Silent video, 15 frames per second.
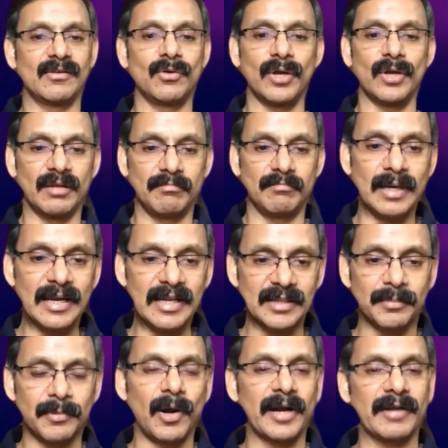Going and building the
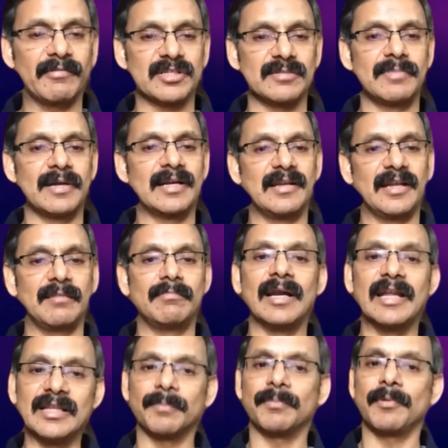product was a big deal.
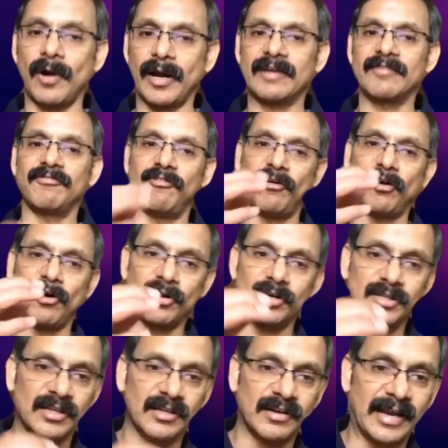Building the product for
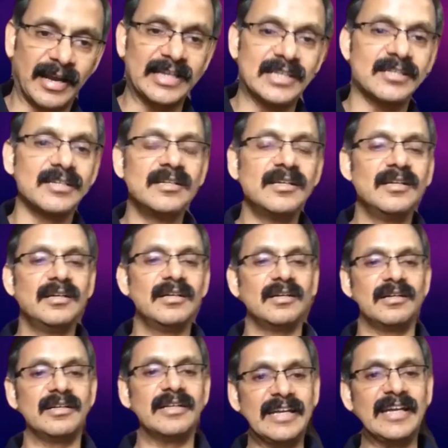the right
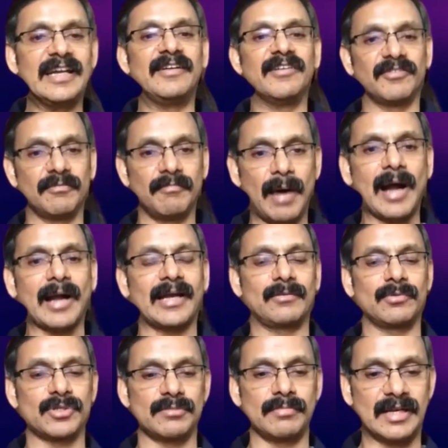need of the market
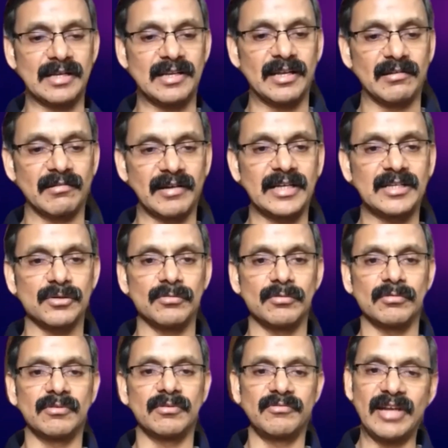was a big deal, right?
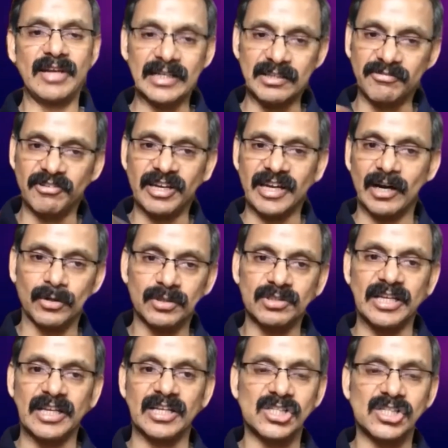So we had to figure out
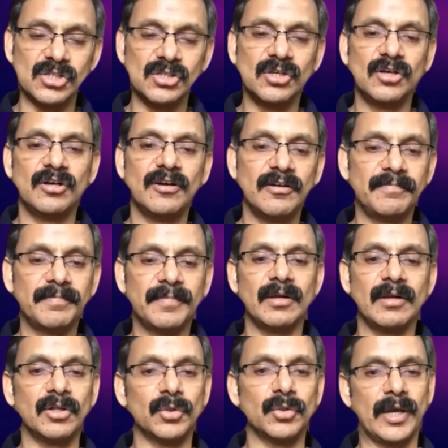things
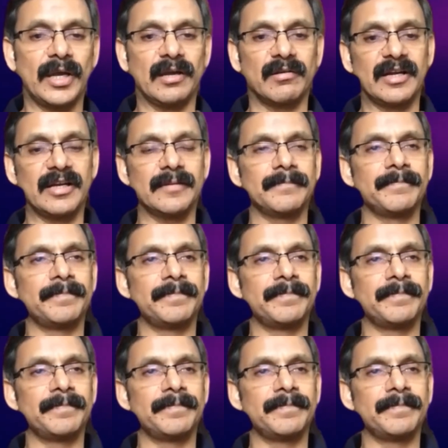on the way, right?